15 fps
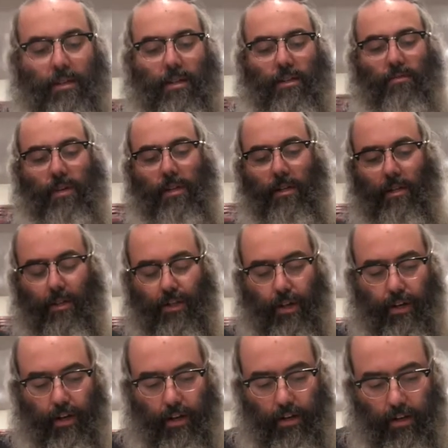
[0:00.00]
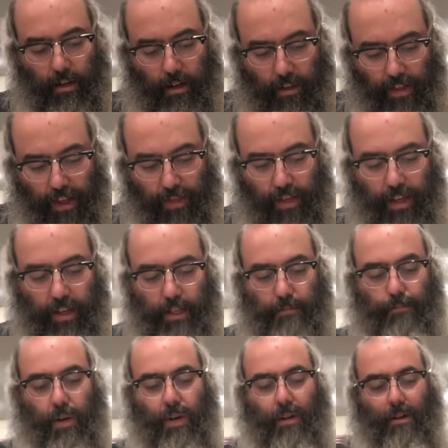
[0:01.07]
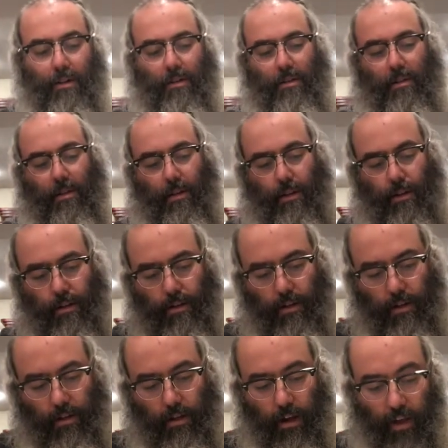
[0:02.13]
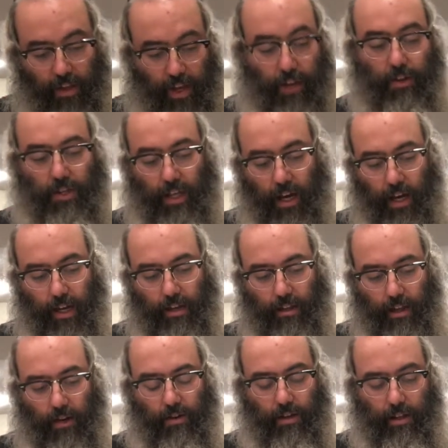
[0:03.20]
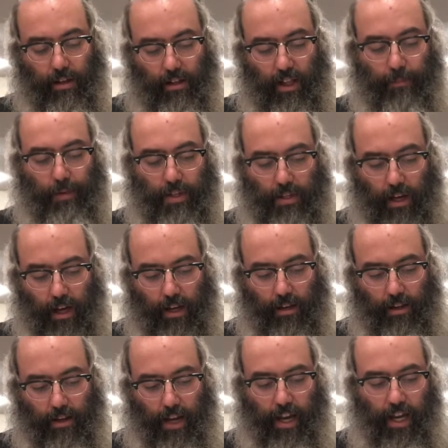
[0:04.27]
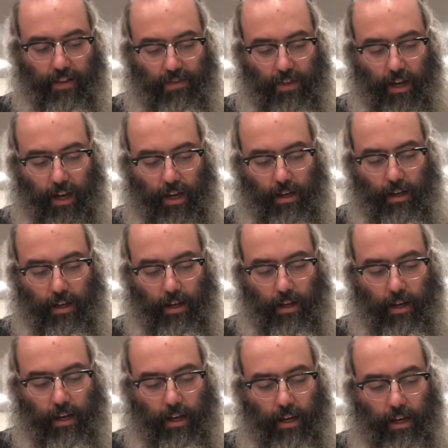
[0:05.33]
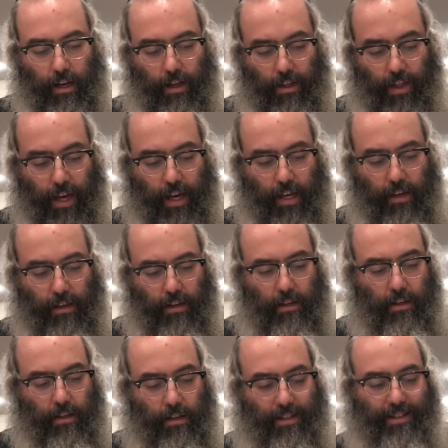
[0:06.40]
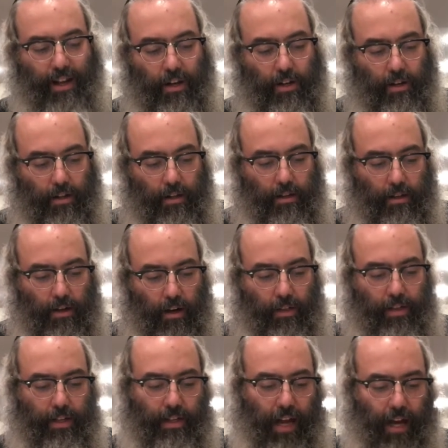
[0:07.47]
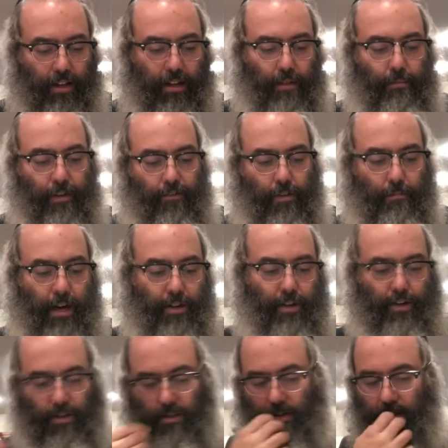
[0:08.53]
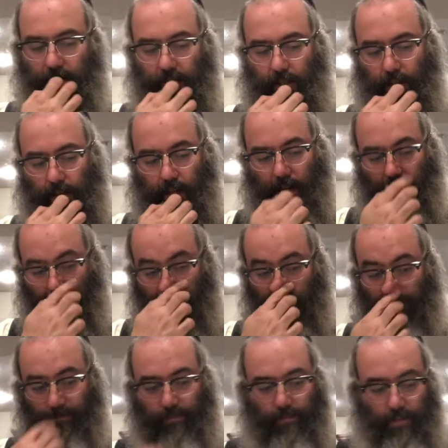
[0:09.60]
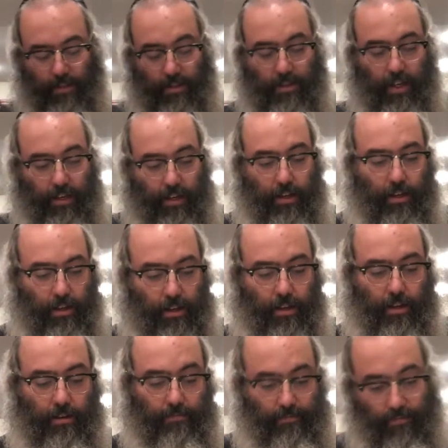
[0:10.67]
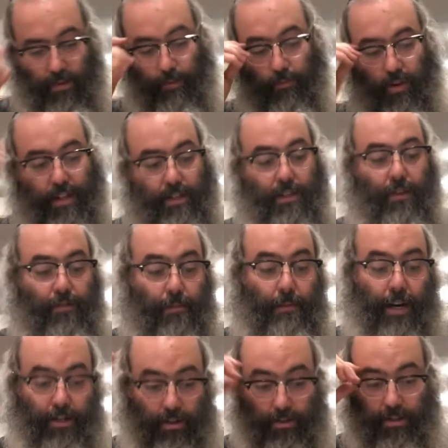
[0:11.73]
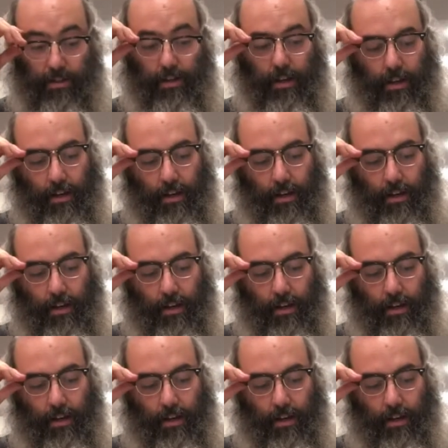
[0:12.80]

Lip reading: it's written in the Zohar that these birds on the other side, that are in the klipa side, the negative side, they suckle on the dadim of the malchus, on the sucking on the breasts of the malchus.